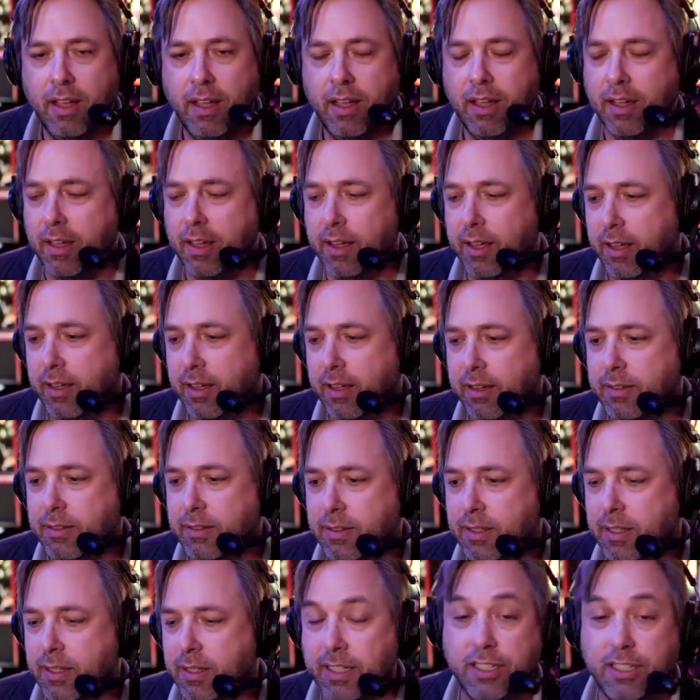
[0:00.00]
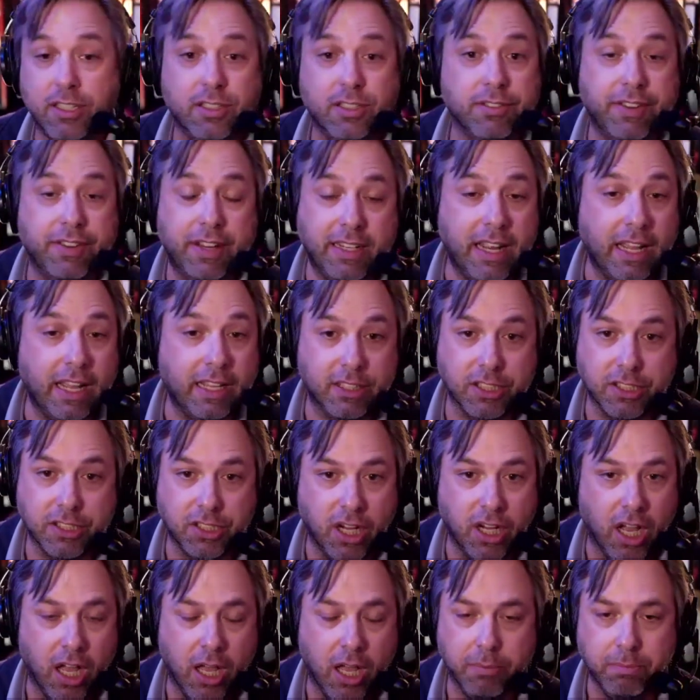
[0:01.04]
Uh, and he does a fantastic
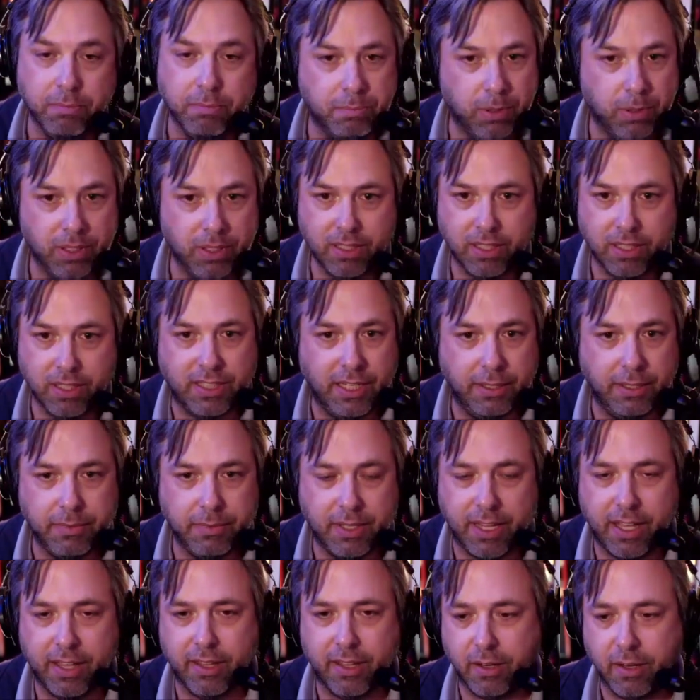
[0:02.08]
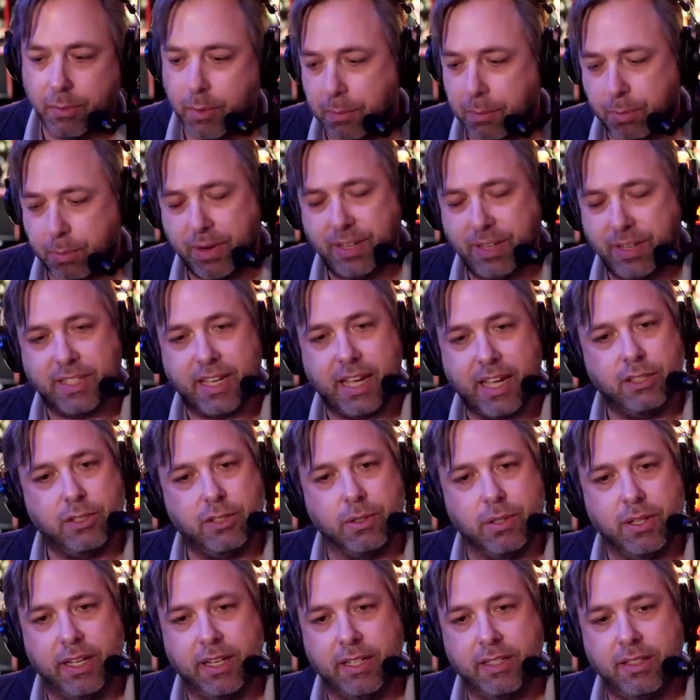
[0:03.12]
job putting the team together. We
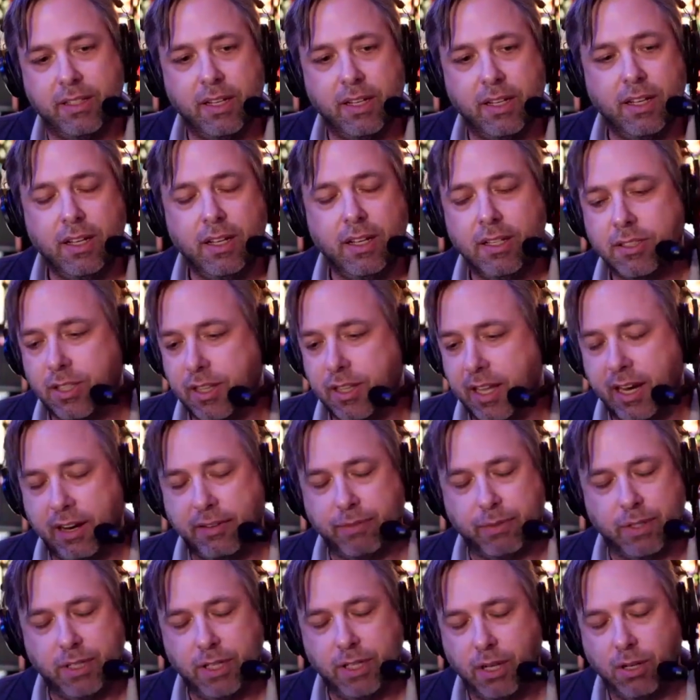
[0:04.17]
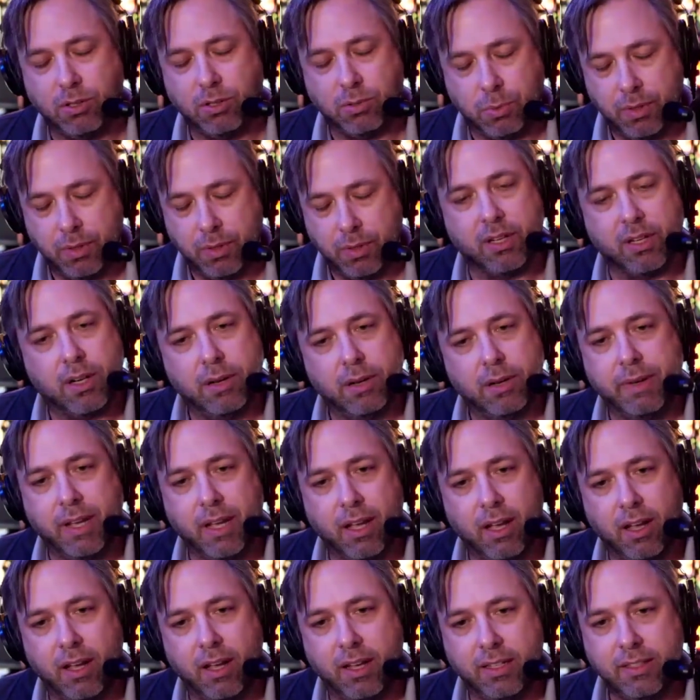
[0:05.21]
pre-schedule it so that everyone knows when they're coming
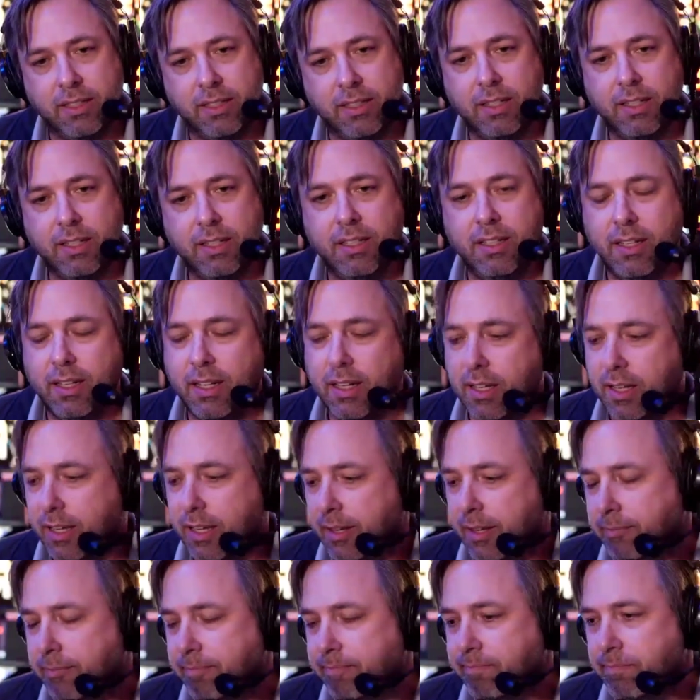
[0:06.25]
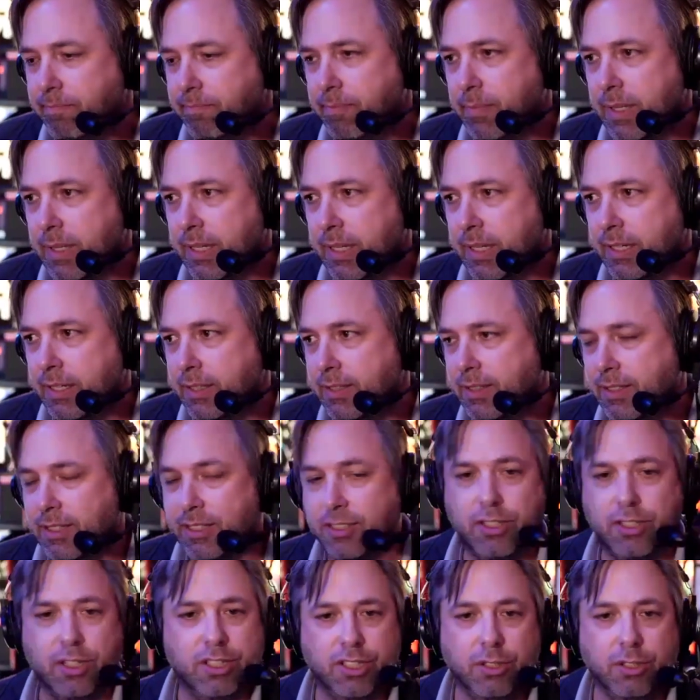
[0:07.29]
on, um, and
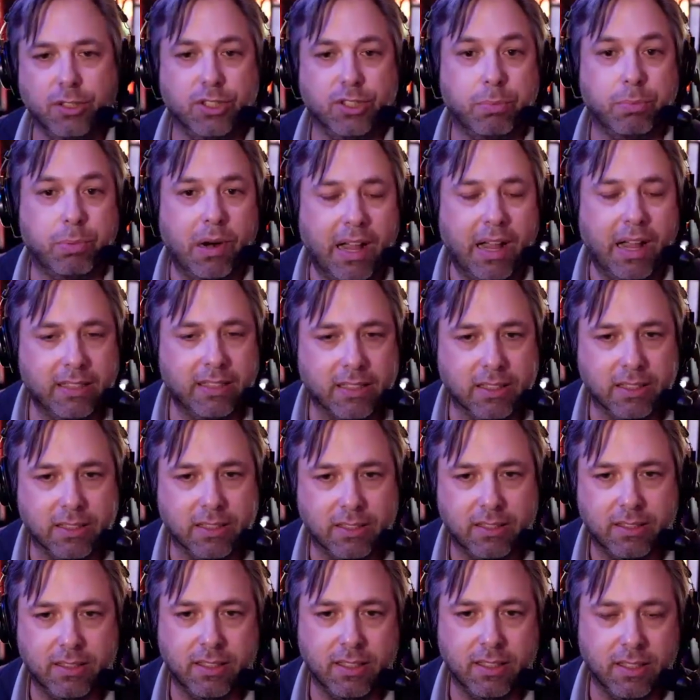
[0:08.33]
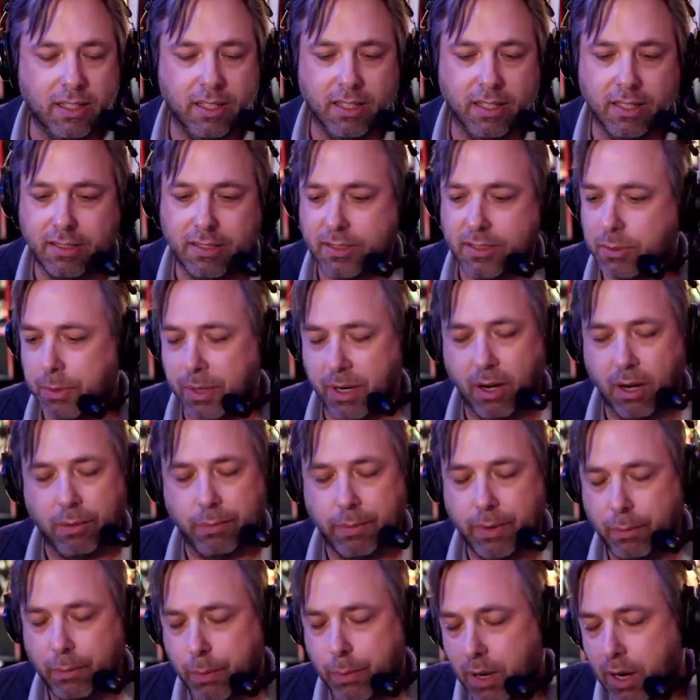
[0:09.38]
so there's no surprises. Uh, so we are
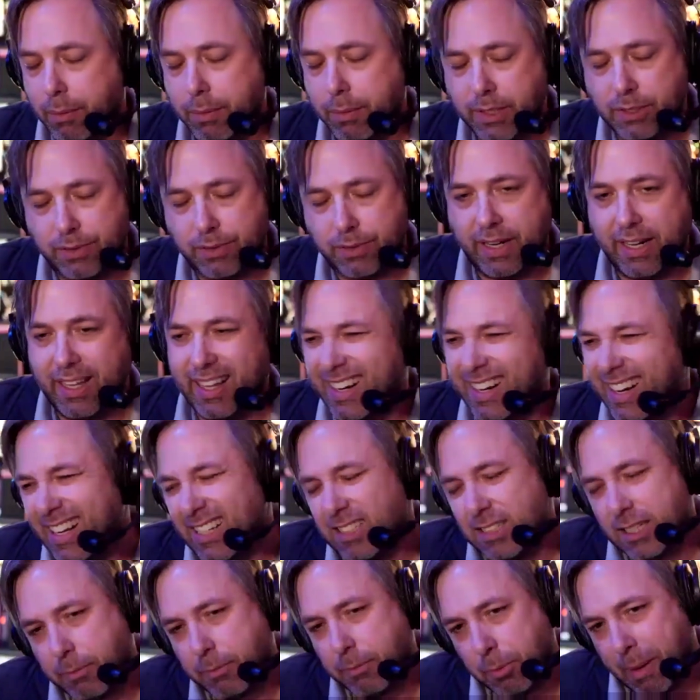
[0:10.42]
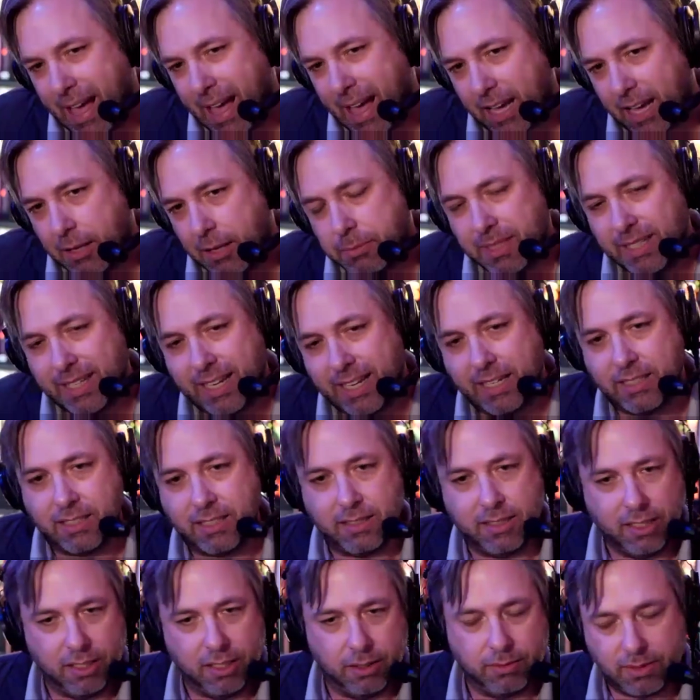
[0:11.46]
we're always ready, and he has a couple backups in case
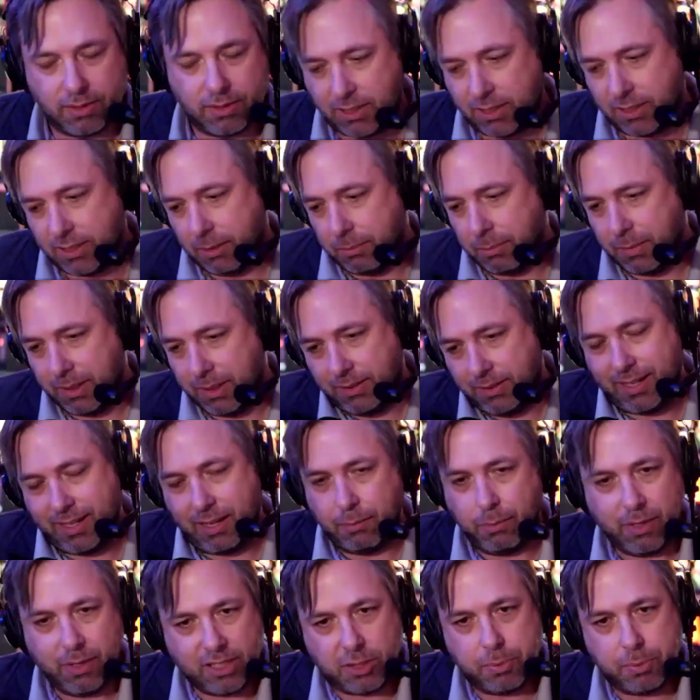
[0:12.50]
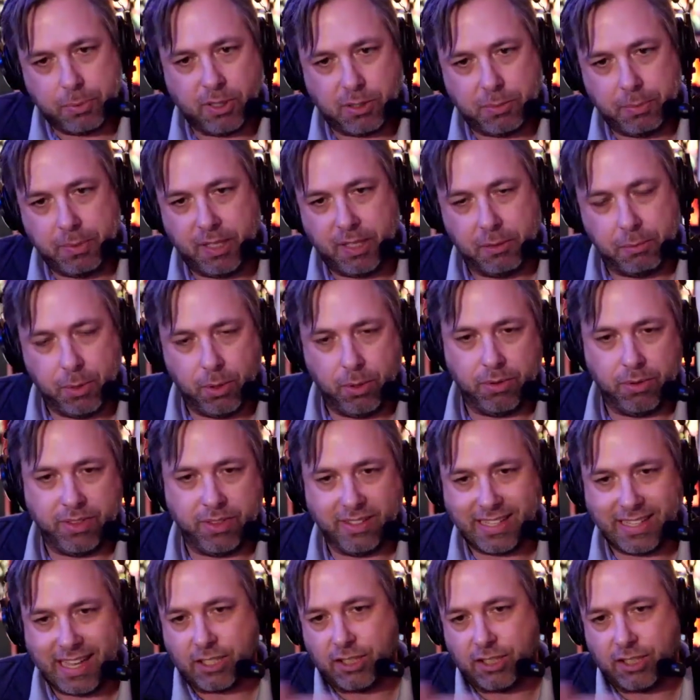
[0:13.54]
you know someone that was supposed to be in the booth
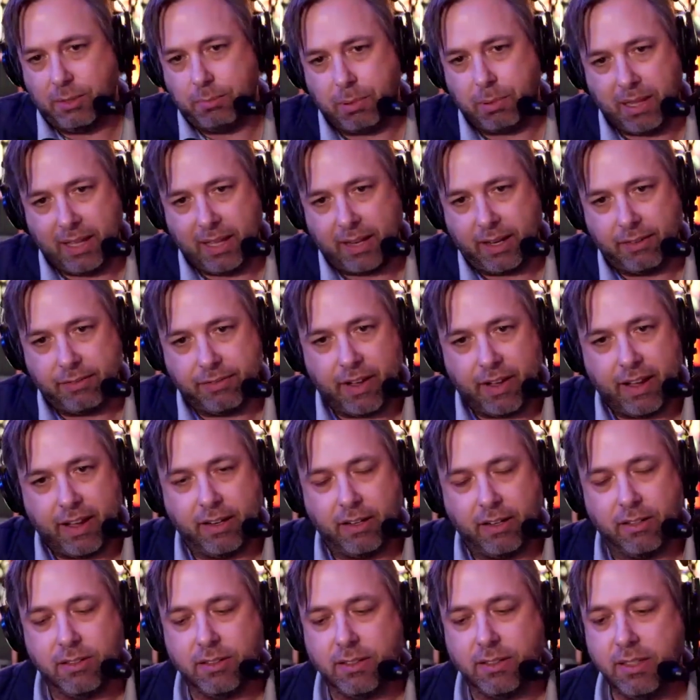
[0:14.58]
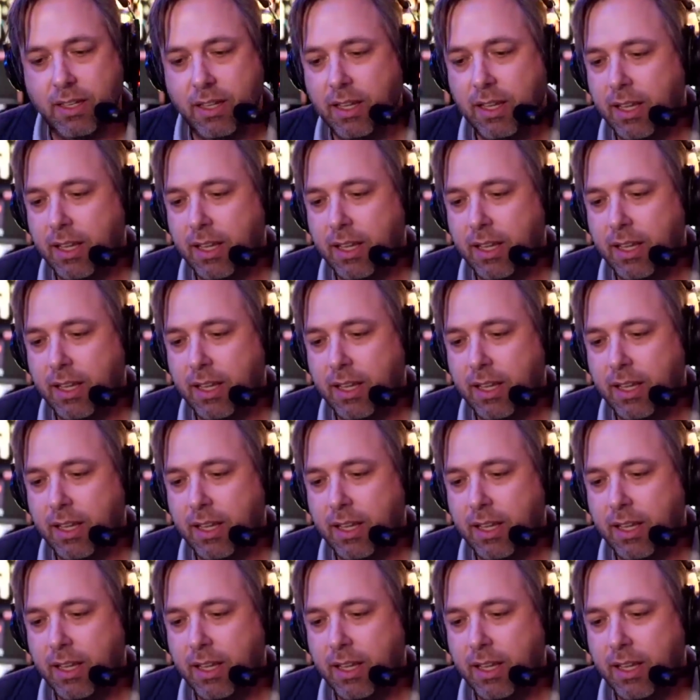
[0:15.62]
is actually playing in finals.